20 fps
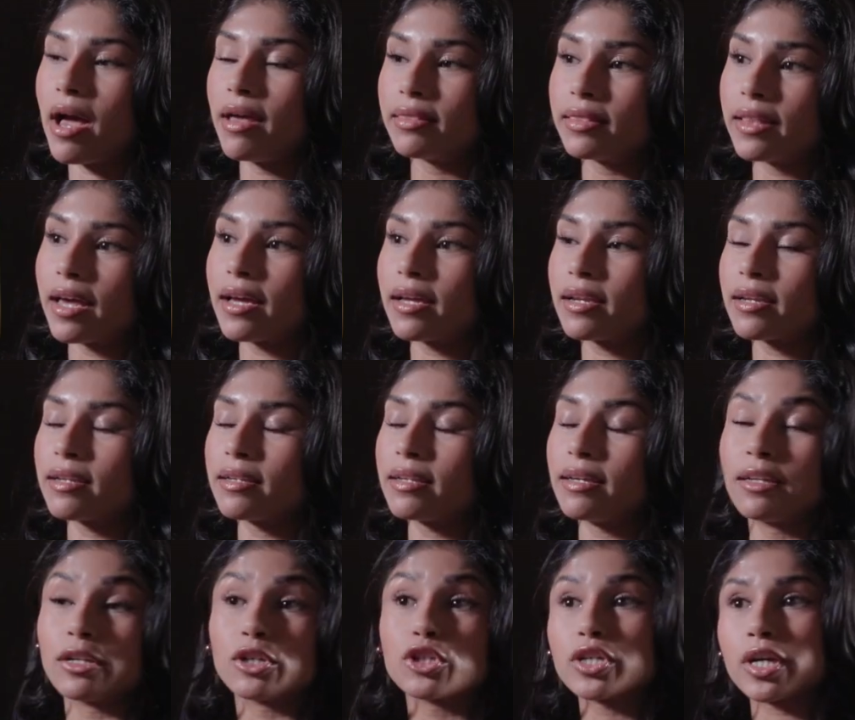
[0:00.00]
And then
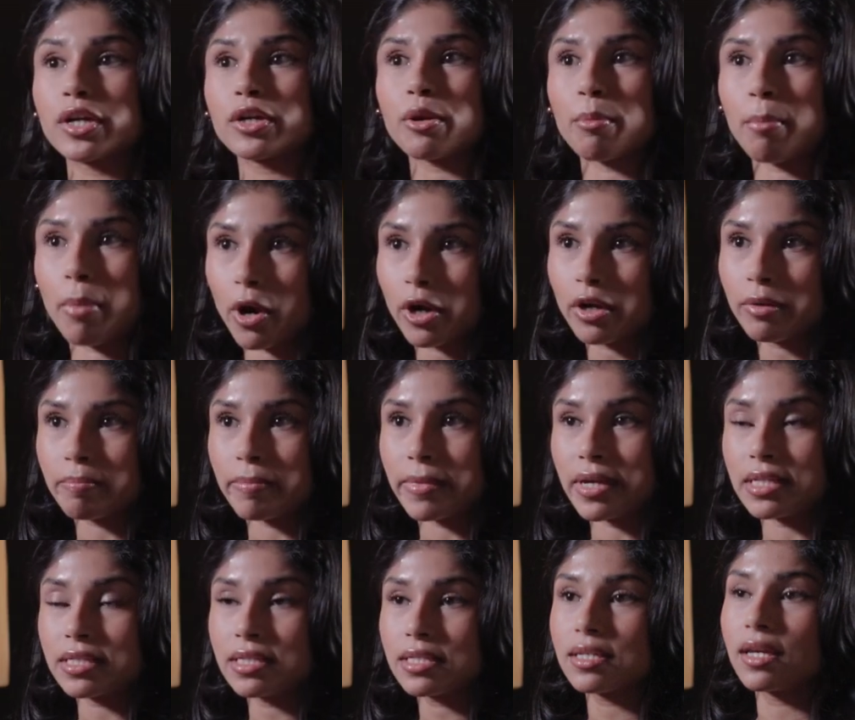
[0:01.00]
in a shared
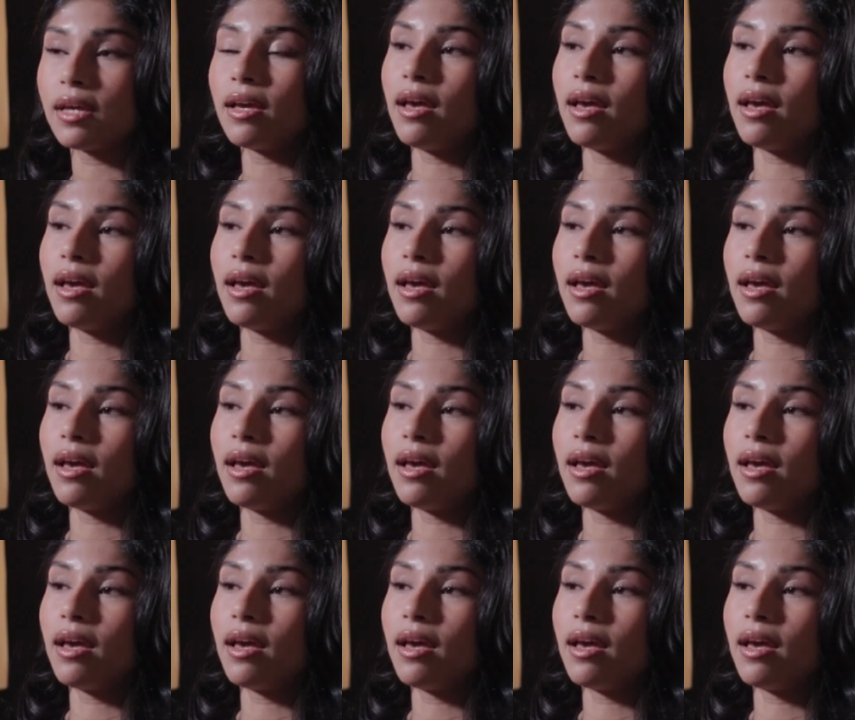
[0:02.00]
apartment